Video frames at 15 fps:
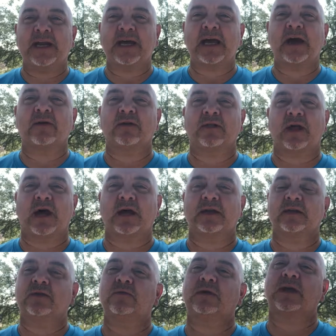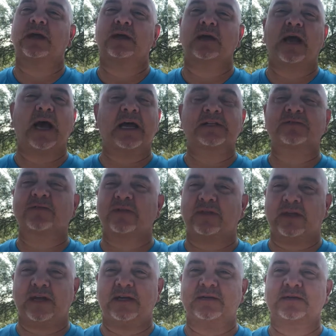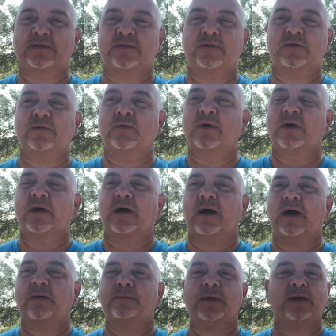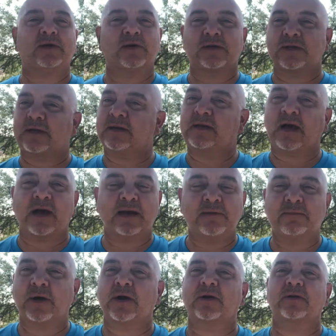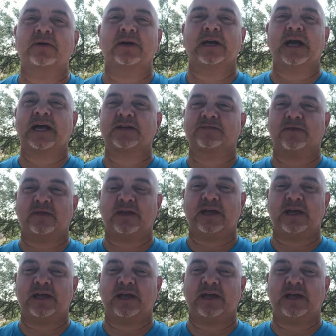eating out a lot, you can ask for things to be cooked not in butter. You can ask for